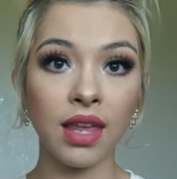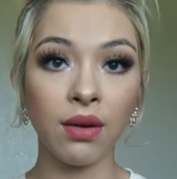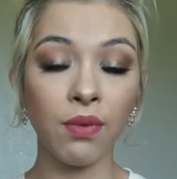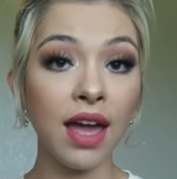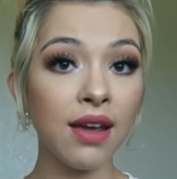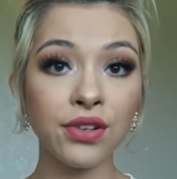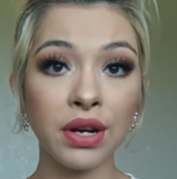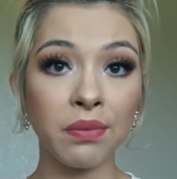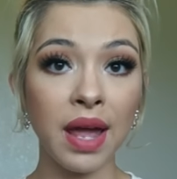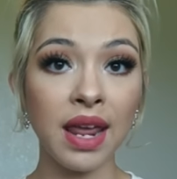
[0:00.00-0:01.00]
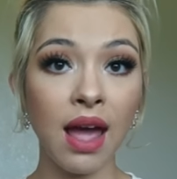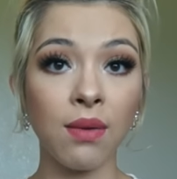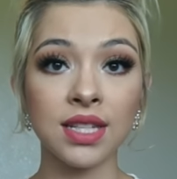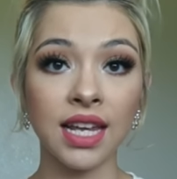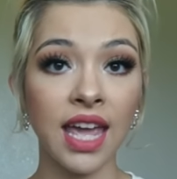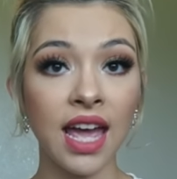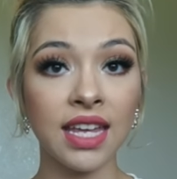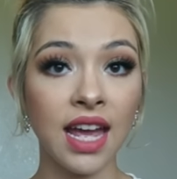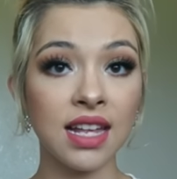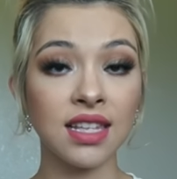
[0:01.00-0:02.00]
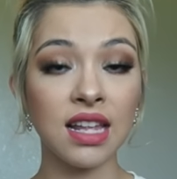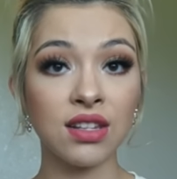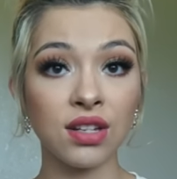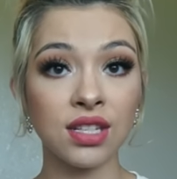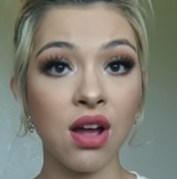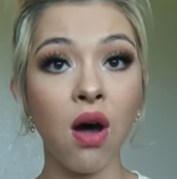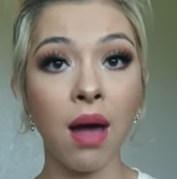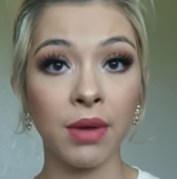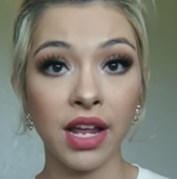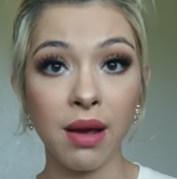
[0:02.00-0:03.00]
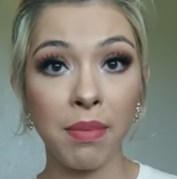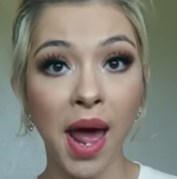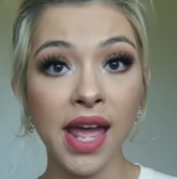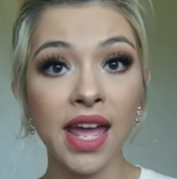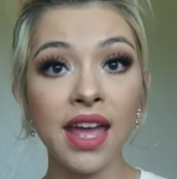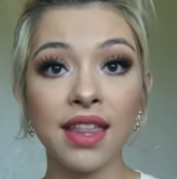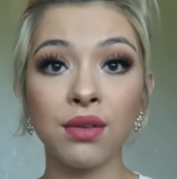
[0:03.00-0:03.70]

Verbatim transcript: like right after I read it, I was like, heck yes, it's on sale, I'm gonna buy it.